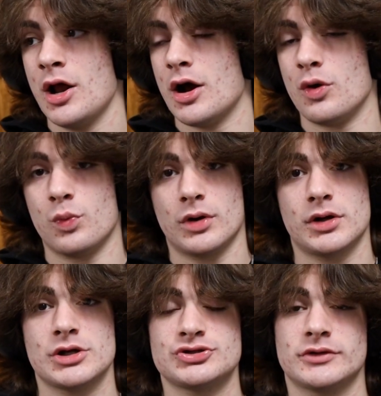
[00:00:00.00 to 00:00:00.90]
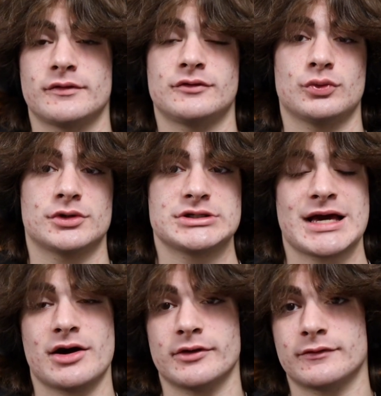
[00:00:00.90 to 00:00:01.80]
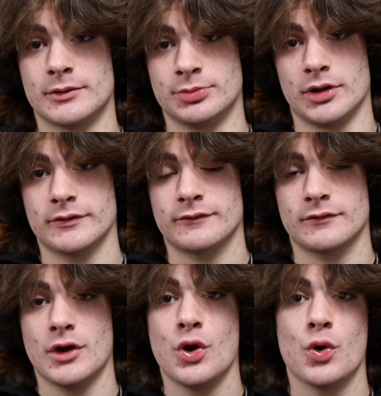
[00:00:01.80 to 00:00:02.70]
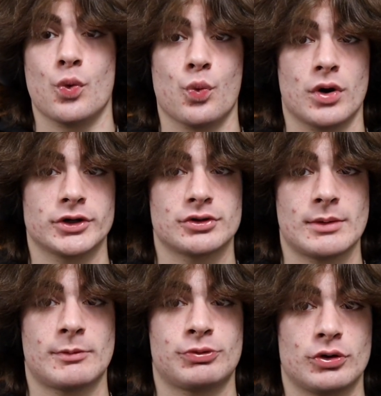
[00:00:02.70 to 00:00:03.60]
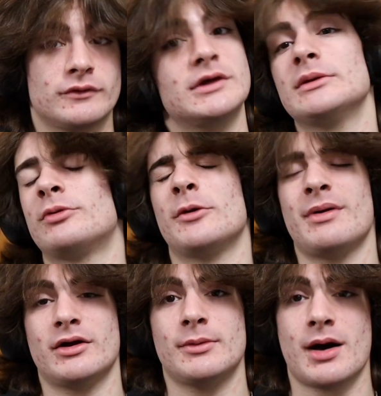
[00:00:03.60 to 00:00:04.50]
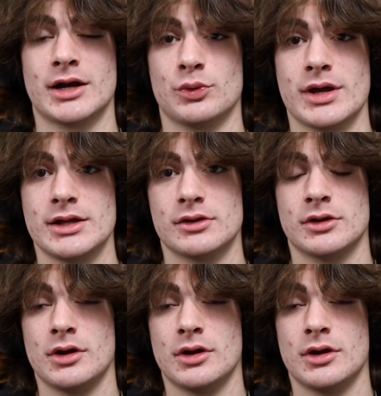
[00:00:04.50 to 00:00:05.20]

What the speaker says: a 100 to 200 calorie surplus, 1 gram of protein per pound of body weight,